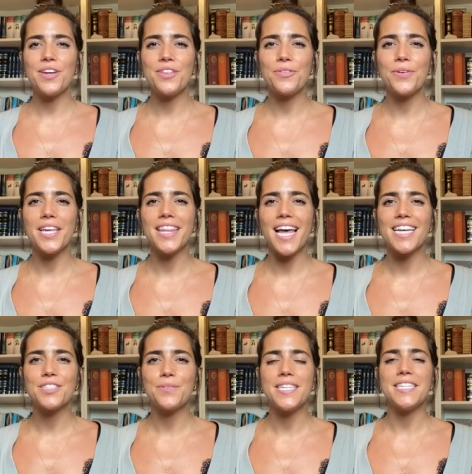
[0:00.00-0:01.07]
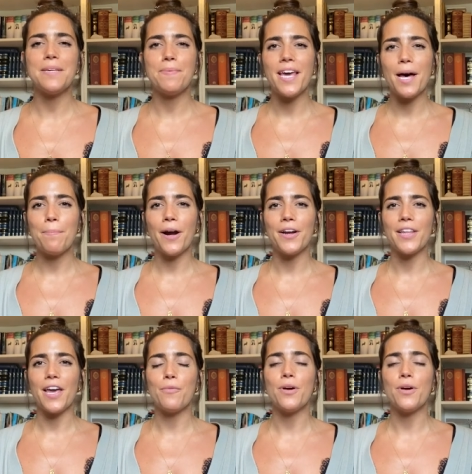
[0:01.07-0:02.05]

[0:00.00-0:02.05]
of 3 in last week's EPL parlay,